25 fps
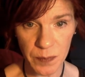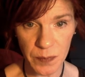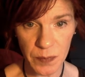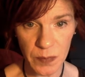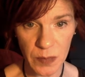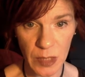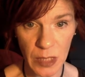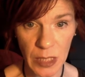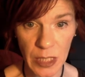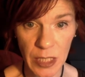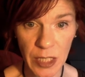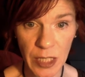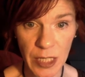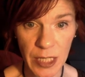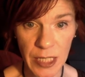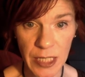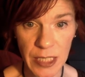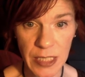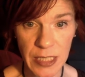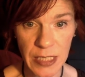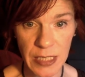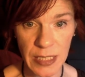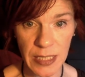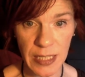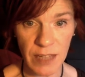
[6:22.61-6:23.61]

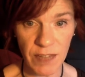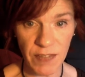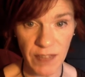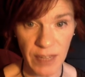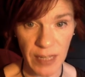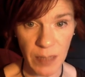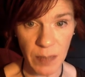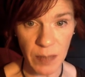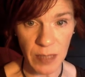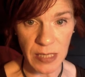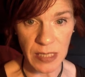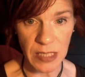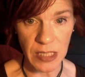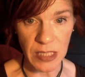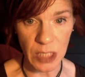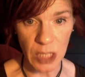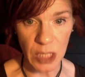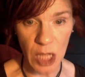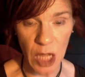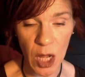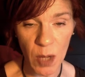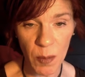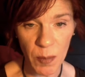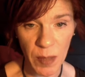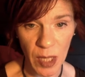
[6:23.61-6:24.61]
learners and their families to
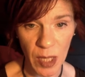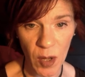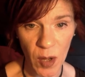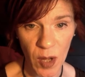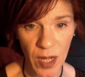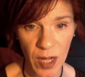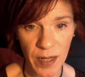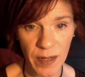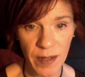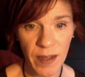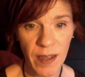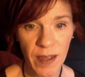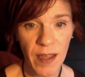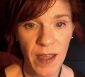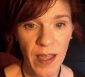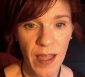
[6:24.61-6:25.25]
call me on,